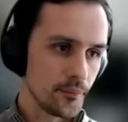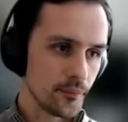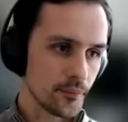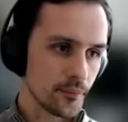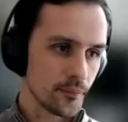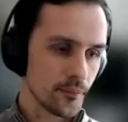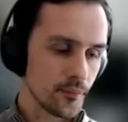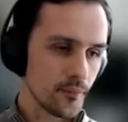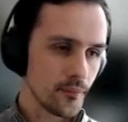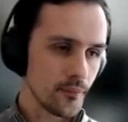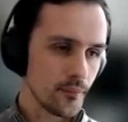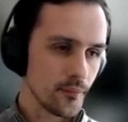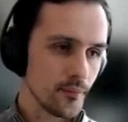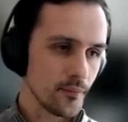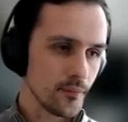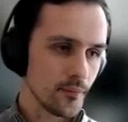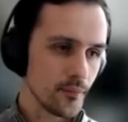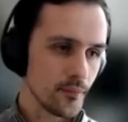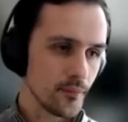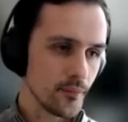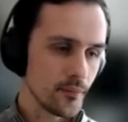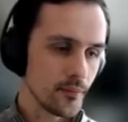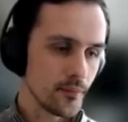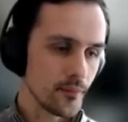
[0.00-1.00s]

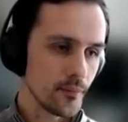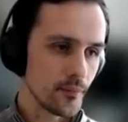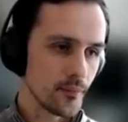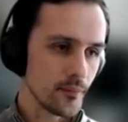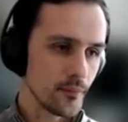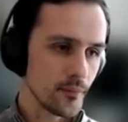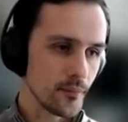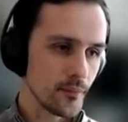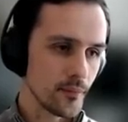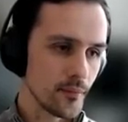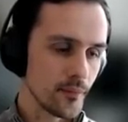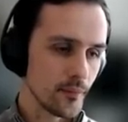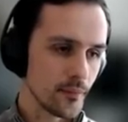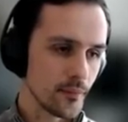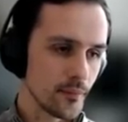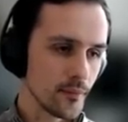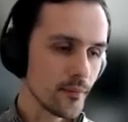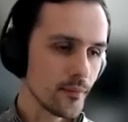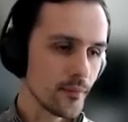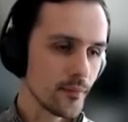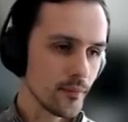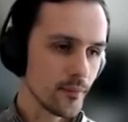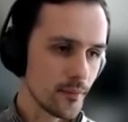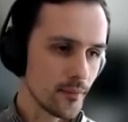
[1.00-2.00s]

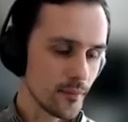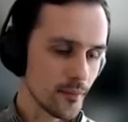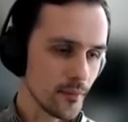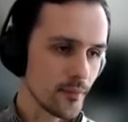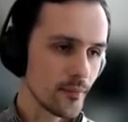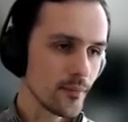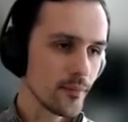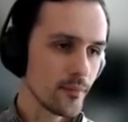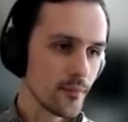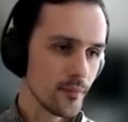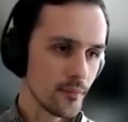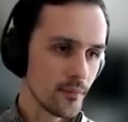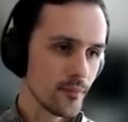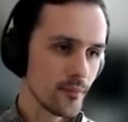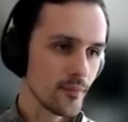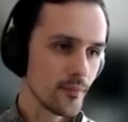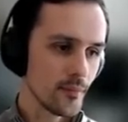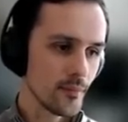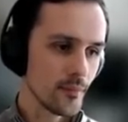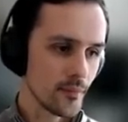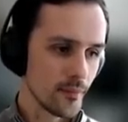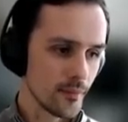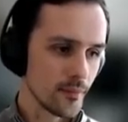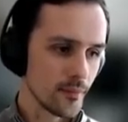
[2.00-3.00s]

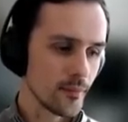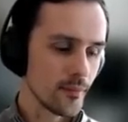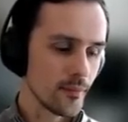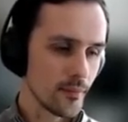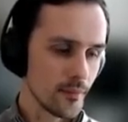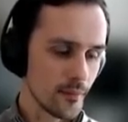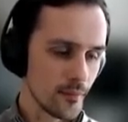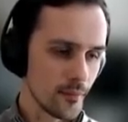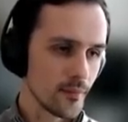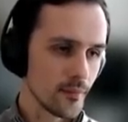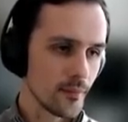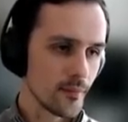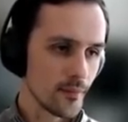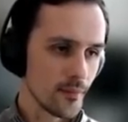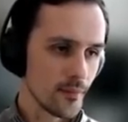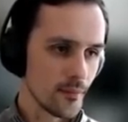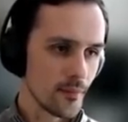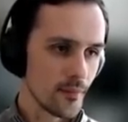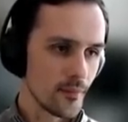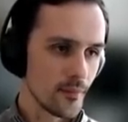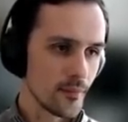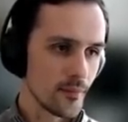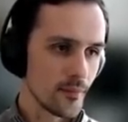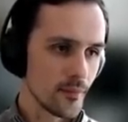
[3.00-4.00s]
(silent)